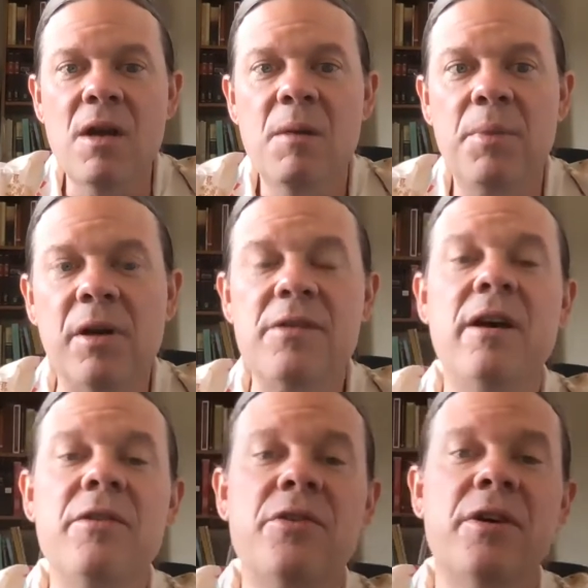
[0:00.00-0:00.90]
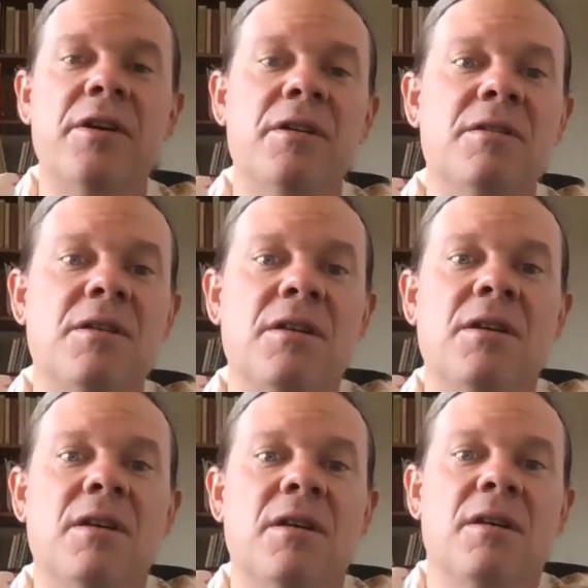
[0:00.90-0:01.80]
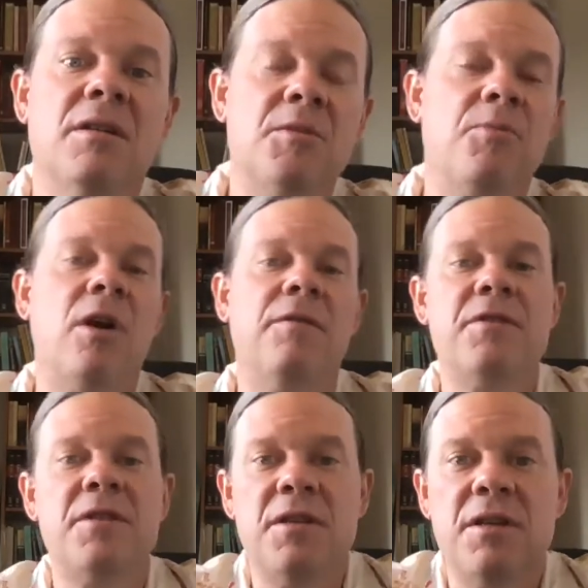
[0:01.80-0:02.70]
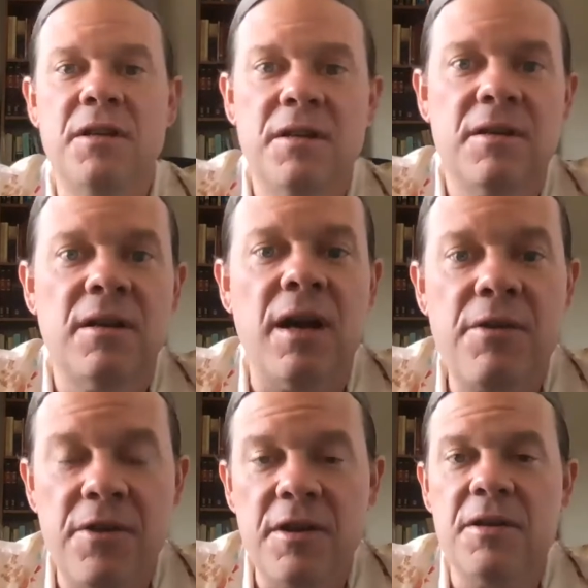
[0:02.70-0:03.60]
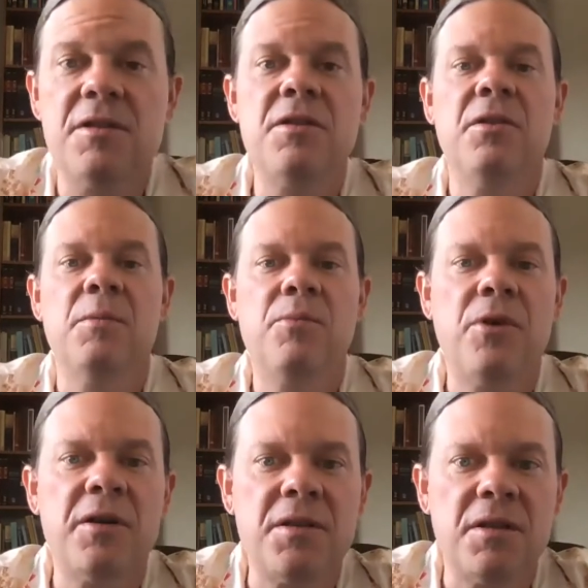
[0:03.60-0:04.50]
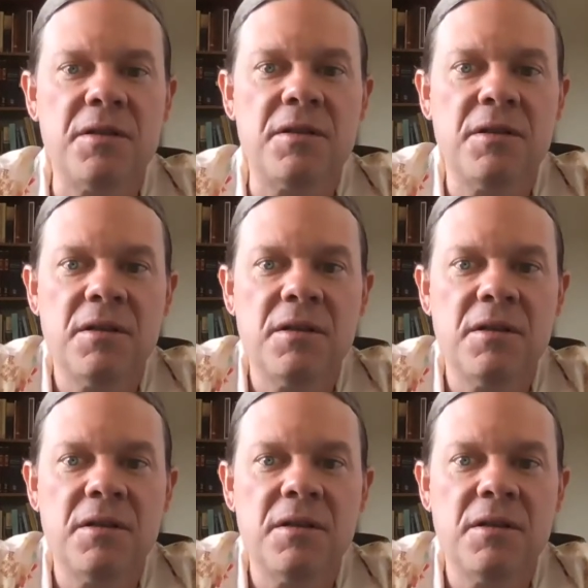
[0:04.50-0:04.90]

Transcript: But on the other hand, this prophecy, I think, is still in process.